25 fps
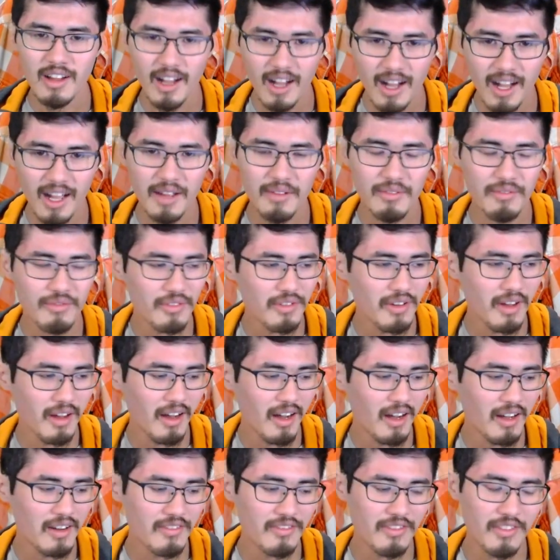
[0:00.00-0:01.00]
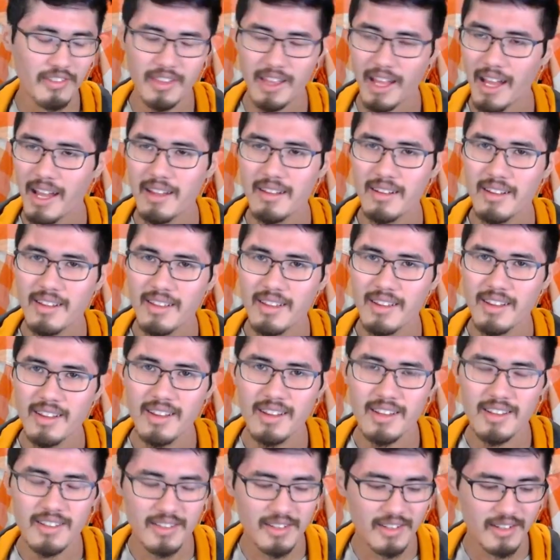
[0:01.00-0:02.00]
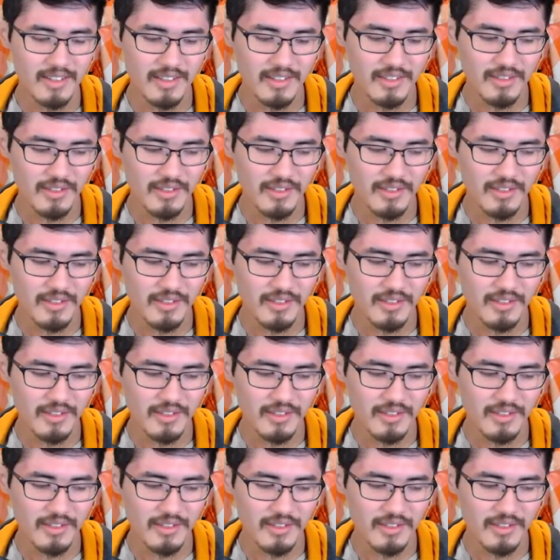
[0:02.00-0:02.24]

I'm on for that. She's a